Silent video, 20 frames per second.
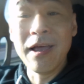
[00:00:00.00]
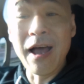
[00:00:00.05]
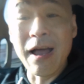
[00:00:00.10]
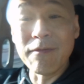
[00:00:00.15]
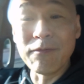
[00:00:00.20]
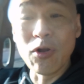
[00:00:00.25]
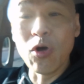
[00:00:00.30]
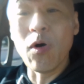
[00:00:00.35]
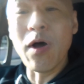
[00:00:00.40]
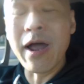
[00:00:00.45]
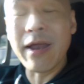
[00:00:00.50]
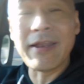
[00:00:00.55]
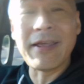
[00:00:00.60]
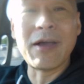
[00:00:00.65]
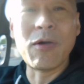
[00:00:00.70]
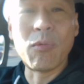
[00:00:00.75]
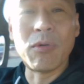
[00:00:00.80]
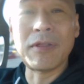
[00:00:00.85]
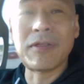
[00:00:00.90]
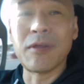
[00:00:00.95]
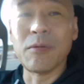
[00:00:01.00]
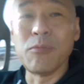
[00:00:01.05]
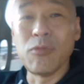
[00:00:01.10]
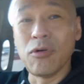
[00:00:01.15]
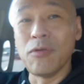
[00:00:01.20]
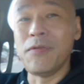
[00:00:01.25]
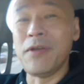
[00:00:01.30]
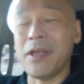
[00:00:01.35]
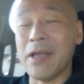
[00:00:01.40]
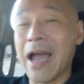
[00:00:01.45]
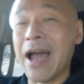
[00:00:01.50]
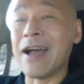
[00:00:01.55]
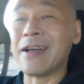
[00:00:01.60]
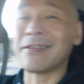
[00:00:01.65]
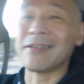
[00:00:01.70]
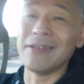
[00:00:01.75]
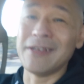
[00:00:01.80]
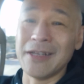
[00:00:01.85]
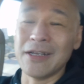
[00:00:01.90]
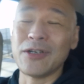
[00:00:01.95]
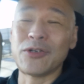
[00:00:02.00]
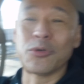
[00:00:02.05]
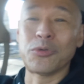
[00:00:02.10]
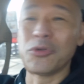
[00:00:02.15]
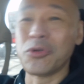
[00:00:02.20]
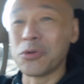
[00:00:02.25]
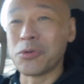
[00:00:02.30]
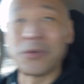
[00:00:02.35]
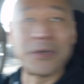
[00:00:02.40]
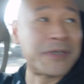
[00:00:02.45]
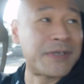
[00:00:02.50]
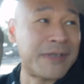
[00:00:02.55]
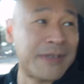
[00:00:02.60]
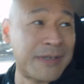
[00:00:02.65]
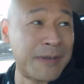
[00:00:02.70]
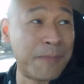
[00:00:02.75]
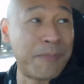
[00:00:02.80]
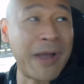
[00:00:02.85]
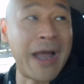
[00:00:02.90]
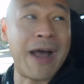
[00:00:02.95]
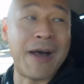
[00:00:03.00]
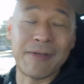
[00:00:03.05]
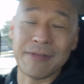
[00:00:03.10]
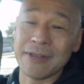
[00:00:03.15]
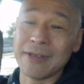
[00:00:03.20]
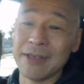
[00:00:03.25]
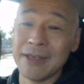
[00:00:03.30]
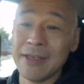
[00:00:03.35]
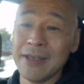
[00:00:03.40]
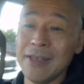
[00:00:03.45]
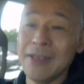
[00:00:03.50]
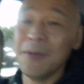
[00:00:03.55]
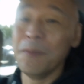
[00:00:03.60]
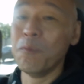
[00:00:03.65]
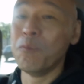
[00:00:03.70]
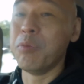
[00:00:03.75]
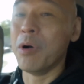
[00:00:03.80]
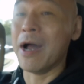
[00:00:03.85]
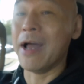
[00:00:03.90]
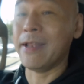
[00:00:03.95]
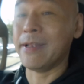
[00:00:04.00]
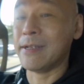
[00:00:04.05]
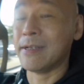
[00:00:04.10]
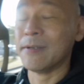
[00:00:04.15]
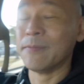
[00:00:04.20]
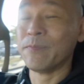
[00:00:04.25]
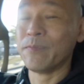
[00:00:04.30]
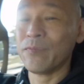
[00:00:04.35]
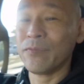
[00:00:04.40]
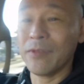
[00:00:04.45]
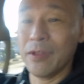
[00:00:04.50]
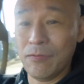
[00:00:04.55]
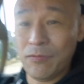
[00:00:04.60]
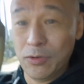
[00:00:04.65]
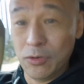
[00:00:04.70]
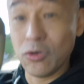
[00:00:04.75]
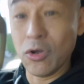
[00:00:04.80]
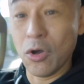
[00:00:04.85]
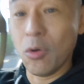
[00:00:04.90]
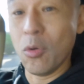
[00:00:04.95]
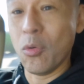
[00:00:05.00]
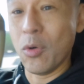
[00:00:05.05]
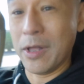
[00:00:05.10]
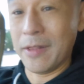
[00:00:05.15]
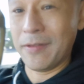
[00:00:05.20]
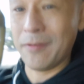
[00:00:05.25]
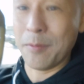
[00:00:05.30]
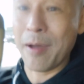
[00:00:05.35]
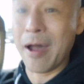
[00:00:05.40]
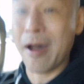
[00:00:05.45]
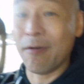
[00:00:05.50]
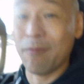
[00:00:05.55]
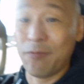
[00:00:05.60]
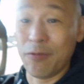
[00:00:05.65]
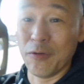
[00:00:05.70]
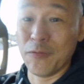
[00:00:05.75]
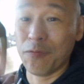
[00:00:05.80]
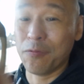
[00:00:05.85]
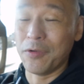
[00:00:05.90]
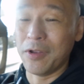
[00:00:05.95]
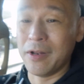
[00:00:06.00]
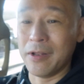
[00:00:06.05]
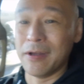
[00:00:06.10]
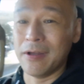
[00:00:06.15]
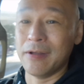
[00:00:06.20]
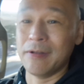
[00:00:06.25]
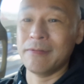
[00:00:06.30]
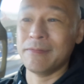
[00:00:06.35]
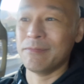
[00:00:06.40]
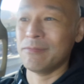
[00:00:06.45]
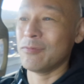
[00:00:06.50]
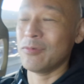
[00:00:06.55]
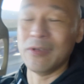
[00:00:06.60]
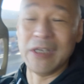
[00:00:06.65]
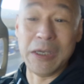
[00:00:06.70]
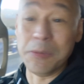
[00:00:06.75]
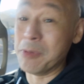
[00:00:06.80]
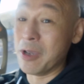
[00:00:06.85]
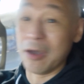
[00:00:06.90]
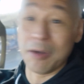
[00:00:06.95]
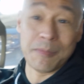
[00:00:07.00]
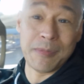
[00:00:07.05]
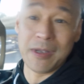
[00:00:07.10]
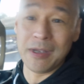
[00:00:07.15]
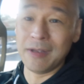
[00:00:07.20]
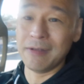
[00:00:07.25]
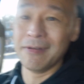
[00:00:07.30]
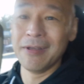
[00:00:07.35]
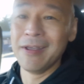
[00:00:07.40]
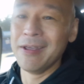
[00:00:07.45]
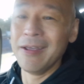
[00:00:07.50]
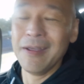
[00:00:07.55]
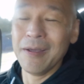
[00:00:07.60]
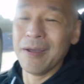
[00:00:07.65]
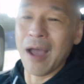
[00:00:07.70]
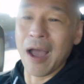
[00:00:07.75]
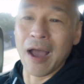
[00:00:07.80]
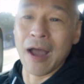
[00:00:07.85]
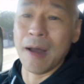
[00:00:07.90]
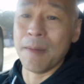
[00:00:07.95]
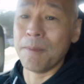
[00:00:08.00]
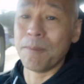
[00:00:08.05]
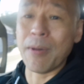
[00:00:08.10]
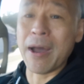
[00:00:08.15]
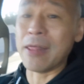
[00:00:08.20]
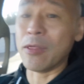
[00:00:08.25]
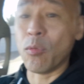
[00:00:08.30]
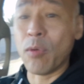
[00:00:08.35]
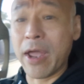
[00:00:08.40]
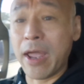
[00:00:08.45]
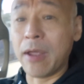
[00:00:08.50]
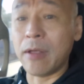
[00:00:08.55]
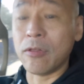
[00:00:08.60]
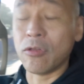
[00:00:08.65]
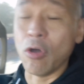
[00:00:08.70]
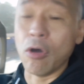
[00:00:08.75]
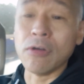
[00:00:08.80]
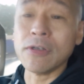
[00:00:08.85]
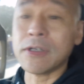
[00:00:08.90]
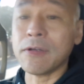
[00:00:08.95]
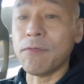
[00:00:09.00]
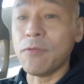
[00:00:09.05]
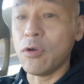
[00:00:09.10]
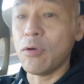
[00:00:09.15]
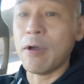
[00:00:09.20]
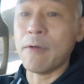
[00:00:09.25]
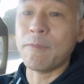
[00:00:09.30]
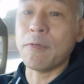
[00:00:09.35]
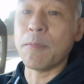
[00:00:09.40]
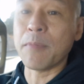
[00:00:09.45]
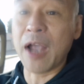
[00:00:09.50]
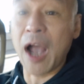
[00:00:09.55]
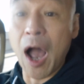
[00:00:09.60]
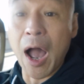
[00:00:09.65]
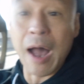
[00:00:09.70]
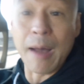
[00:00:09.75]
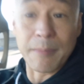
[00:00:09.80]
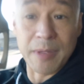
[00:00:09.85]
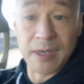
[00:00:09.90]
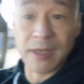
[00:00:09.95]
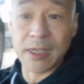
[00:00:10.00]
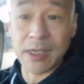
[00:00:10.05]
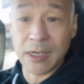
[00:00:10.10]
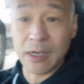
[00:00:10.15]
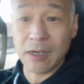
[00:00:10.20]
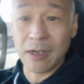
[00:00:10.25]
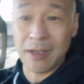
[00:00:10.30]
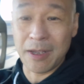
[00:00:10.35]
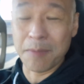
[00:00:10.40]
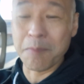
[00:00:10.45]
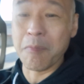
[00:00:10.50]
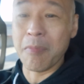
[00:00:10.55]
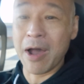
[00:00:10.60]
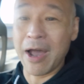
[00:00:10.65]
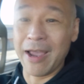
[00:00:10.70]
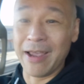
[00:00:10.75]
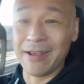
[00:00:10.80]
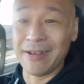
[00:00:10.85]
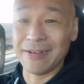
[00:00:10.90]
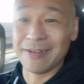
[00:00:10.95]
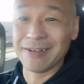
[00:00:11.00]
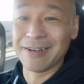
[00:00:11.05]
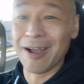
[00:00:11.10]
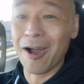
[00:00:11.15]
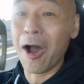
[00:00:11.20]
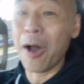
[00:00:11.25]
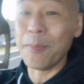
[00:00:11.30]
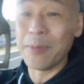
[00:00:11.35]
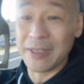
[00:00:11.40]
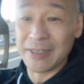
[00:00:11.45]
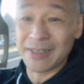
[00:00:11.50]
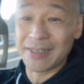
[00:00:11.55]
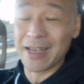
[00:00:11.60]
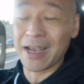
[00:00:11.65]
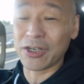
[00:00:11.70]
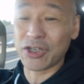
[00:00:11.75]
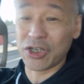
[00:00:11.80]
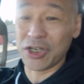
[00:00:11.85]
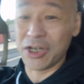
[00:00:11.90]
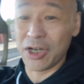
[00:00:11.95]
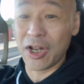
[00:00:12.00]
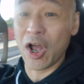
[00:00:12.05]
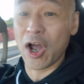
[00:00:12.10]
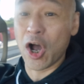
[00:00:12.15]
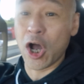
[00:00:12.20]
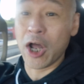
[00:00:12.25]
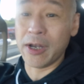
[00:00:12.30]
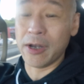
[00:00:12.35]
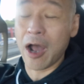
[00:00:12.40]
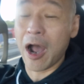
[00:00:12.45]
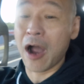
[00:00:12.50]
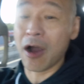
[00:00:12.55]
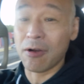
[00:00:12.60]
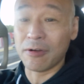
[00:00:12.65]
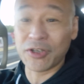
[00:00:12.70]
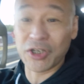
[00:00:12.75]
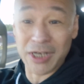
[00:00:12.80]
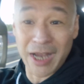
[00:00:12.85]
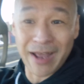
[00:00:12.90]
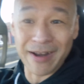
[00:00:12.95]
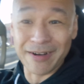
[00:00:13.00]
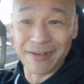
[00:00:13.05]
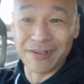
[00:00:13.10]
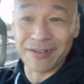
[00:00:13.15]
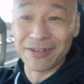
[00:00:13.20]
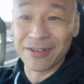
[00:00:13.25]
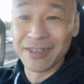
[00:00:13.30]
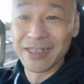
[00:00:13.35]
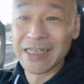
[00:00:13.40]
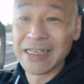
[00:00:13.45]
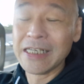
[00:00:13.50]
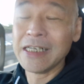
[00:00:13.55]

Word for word: I have no idea what the movie Accidental Tourist is about. But if you don't know what's about, feel free to email me. Um, by the way, those of you who have been commenting in my comment section on our channel,